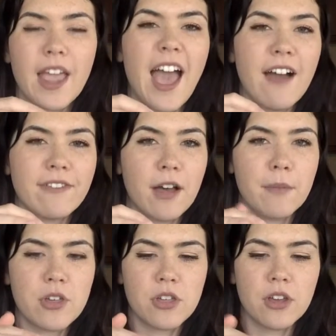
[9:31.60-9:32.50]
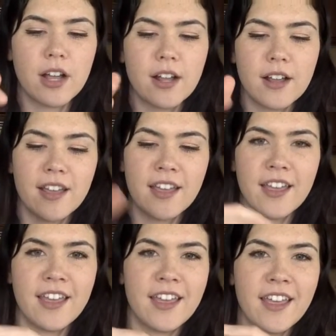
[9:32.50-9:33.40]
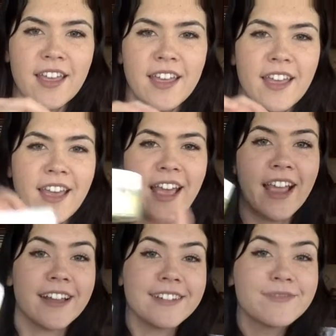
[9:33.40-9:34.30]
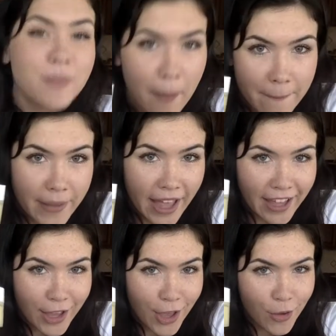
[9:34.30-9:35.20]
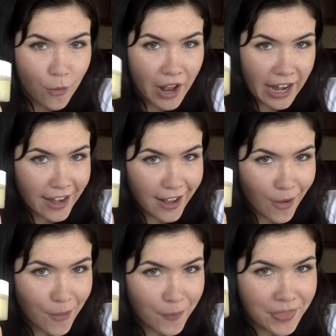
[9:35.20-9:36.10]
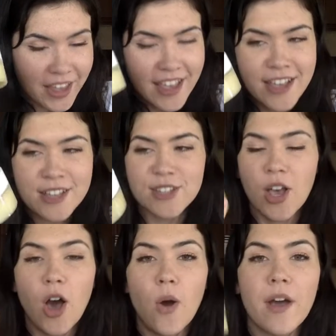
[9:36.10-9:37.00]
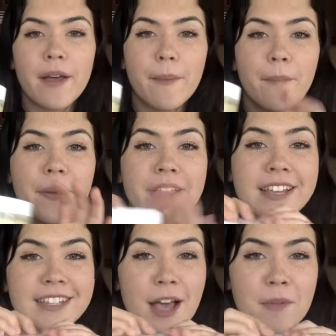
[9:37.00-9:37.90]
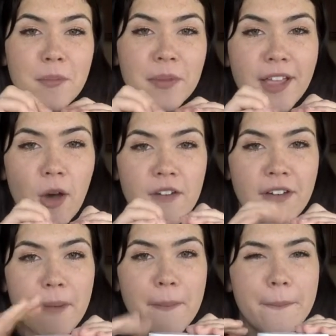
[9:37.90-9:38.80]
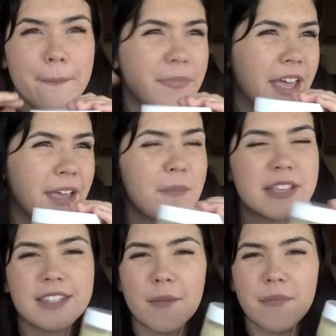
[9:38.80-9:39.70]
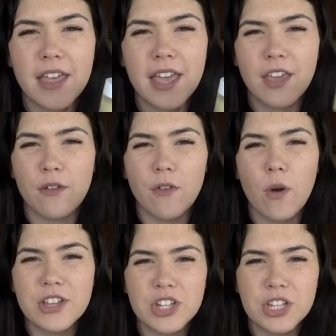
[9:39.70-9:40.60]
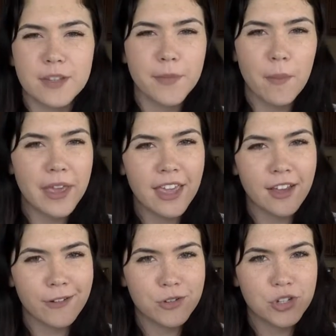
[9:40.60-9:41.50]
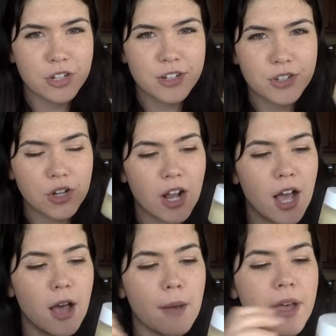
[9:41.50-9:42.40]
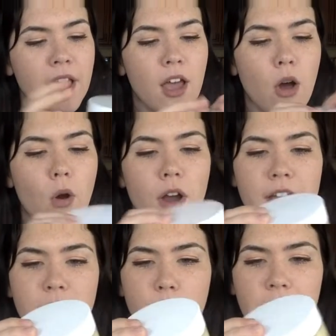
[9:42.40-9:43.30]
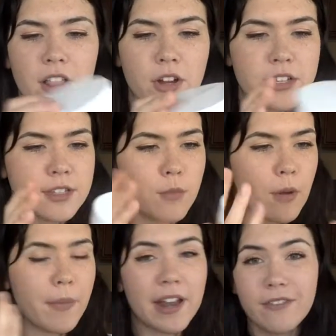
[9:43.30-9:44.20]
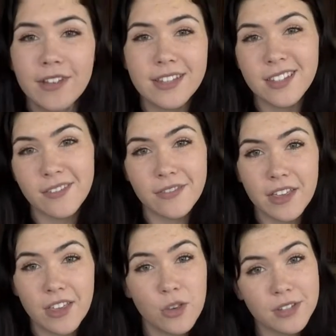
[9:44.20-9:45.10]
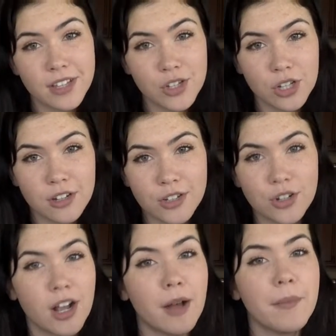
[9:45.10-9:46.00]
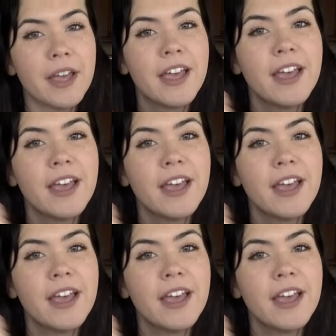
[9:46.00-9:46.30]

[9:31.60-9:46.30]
Half cup of sugar, and bang, you're ready to go. So please comment below if I missed something, you have questions about making your own sugar scrub, or if you want to learn some more benefits of using a sugar scrub.